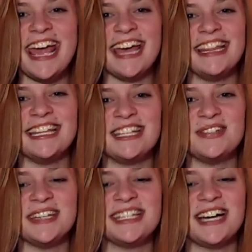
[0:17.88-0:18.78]
and this
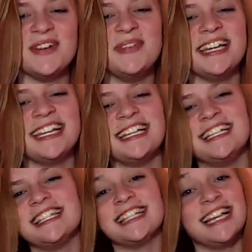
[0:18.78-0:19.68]
week's topic
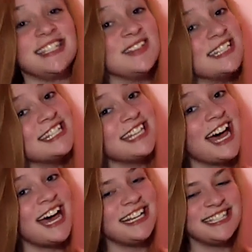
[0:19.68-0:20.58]
is lesbian
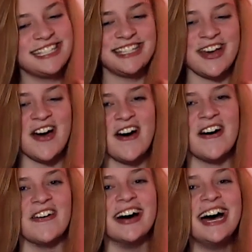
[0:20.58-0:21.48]
sex.
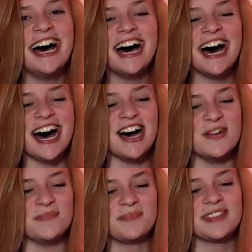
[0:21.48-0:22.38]
So,
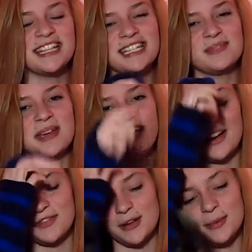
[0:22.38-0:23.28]
this is my
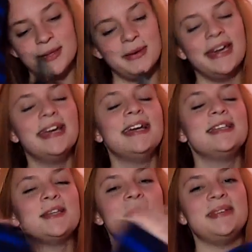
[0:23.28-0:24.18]
cat Flora, by the way.
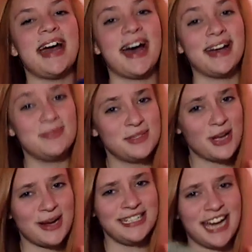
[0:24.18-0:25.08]
So yeah, I'm
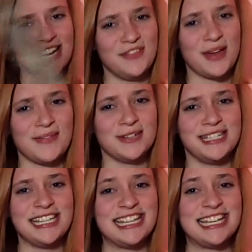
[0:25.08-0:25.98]
sorry Dad if you ever
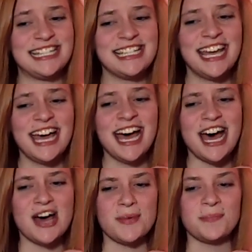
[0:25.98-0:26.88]
see this.
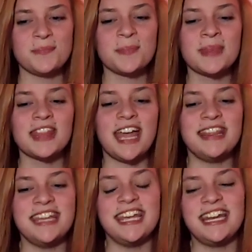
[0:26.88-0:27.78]
And
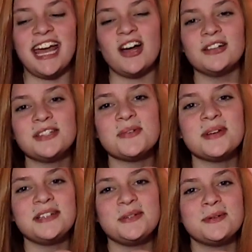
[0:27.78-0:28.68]
then I also
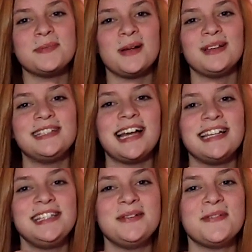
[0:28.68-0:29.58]
want to
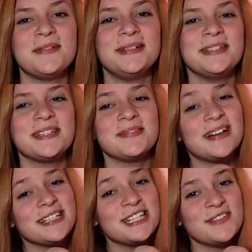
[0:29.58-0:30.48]
apologize to everyone who's going to
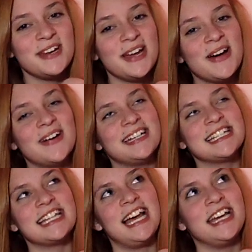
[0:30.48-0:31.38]
watch this video and
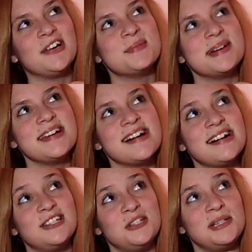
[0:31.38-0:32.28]
is like, oh my
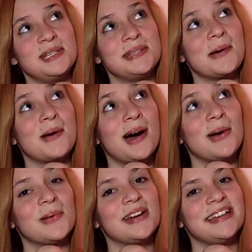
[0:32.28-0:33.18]
god, she's so
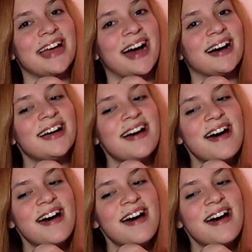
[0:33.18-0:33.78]
awkward. Yeah.